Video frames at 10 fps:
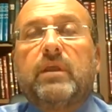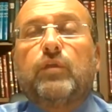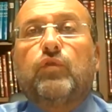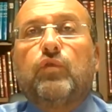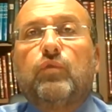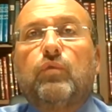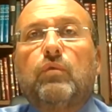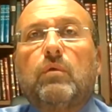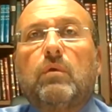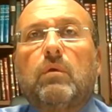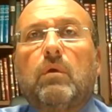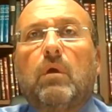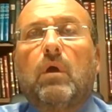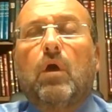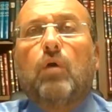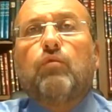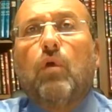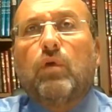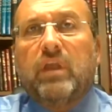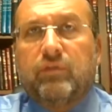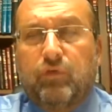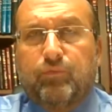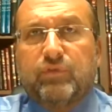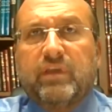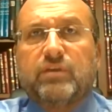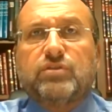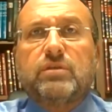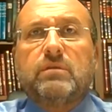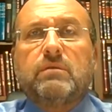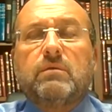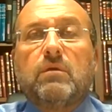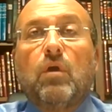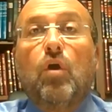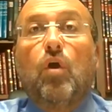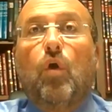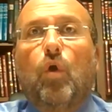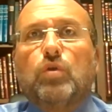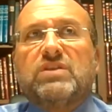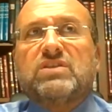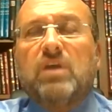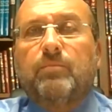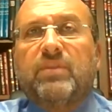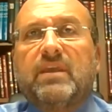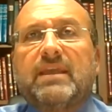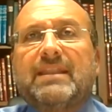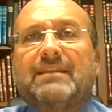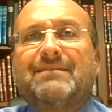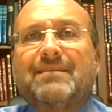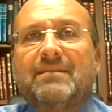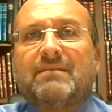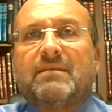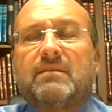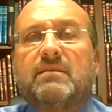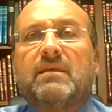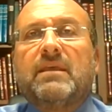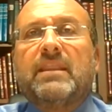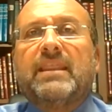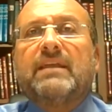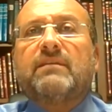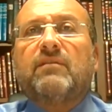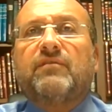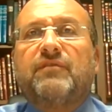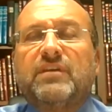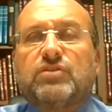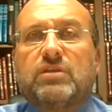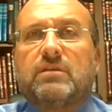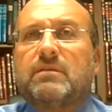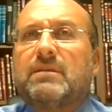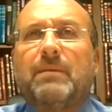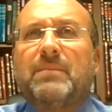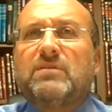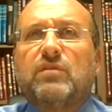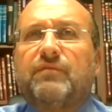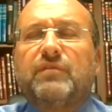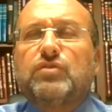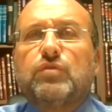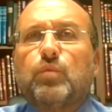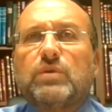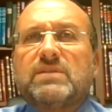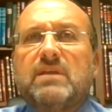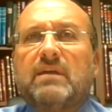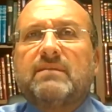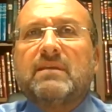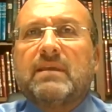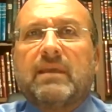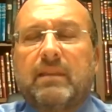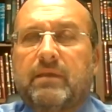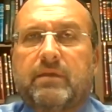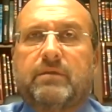into a wrong interpretation, or something that tinted that vision. That means the vision was not clear.